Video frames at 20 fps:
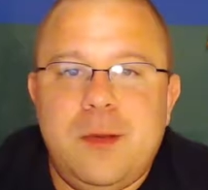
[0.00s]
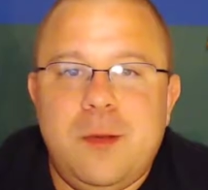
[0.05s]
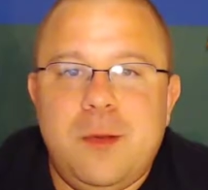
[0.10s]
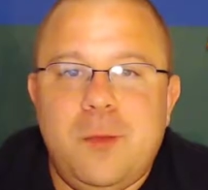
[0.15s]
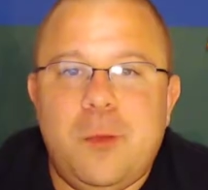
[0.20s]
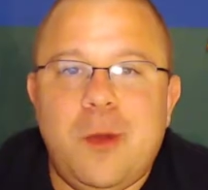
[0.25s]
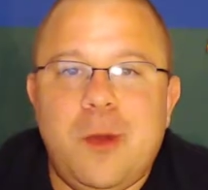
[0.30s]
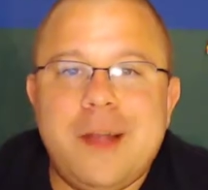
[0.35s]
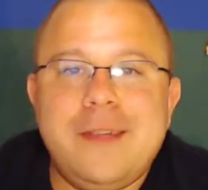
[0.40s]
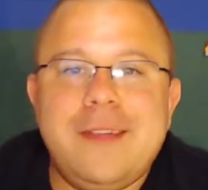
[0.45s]

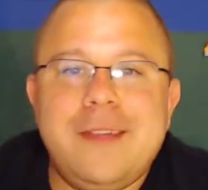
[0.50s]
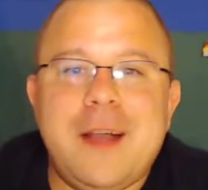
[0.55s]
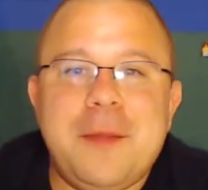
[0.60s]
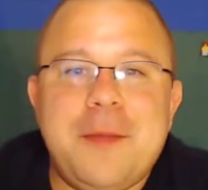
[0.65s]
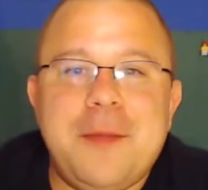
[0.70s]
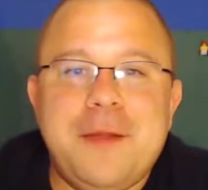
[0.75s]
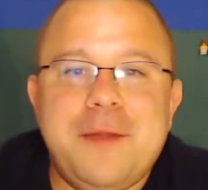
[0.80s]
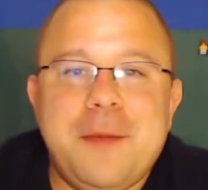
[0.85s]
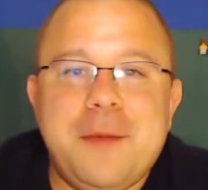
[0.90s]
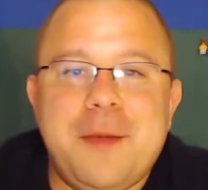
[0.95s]
What is up,
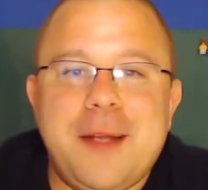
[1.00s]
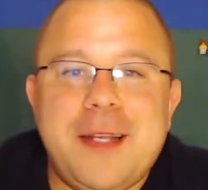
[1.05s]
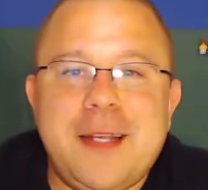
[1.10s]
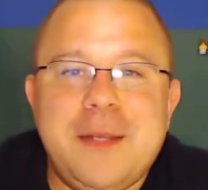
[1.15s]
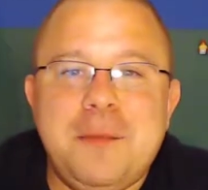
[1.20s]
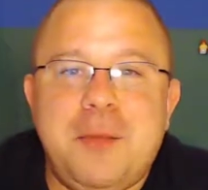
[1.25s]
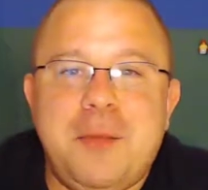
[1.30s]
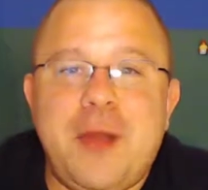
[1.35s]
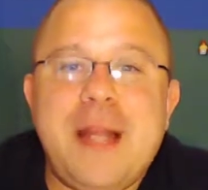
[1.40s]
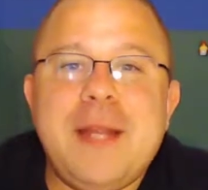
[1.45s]

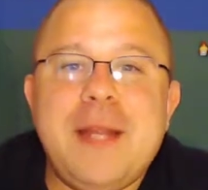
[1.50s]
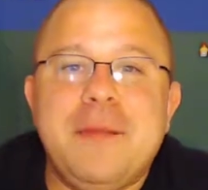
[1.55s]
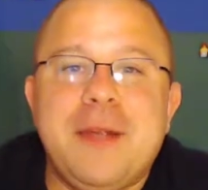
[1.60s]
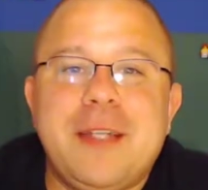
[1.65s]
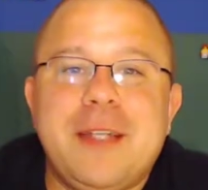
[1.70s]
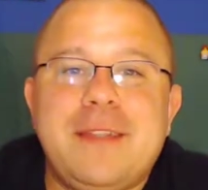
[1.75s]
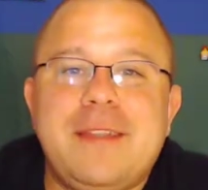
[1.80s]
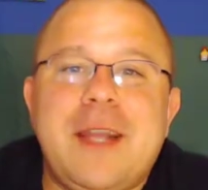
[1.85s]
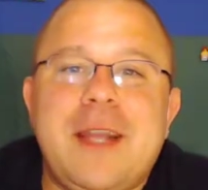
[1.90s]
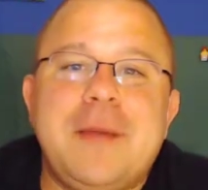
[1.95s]
everybody?
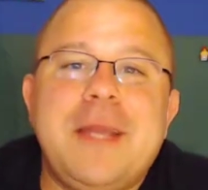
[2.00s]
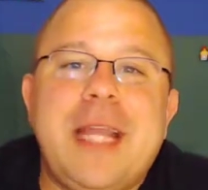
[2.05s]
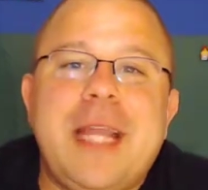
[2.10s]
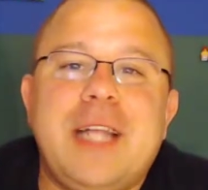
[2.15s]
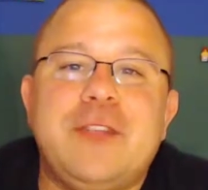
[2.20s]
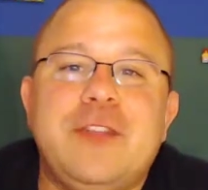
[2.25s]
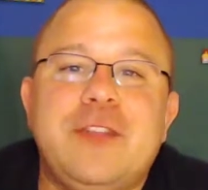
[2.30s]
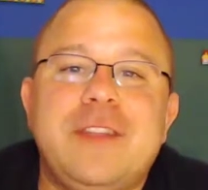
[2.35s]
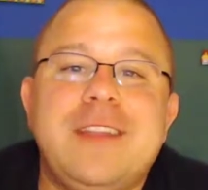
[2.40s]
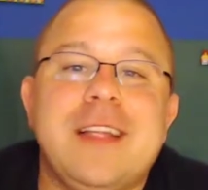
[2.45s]
BrainyBricks coming
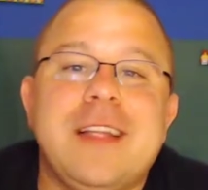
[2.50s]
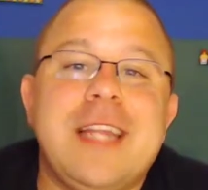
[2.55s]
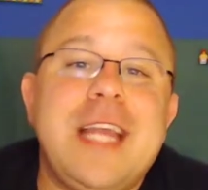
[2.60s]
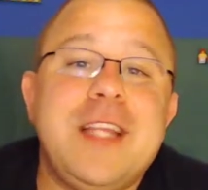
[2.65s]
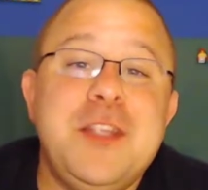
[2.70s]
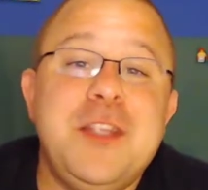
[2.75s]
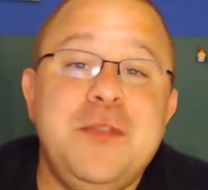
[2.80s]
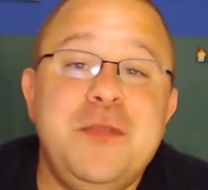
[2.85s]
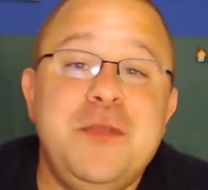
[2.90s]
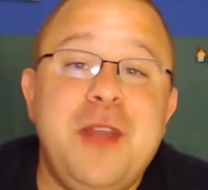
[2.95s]
at you to
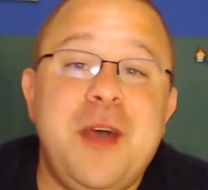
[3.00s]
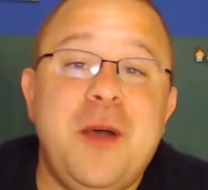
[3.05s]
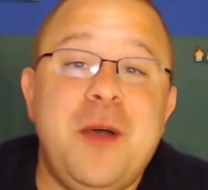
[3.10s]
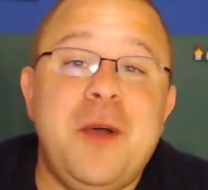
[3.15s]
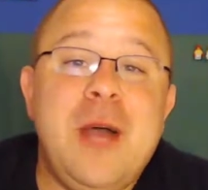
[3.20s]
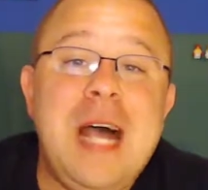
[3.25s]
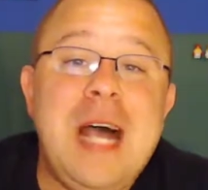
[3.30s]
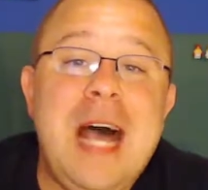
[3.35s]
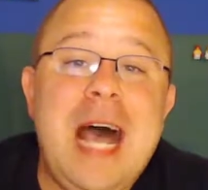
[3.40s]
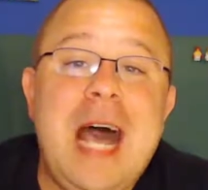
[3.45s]
let you know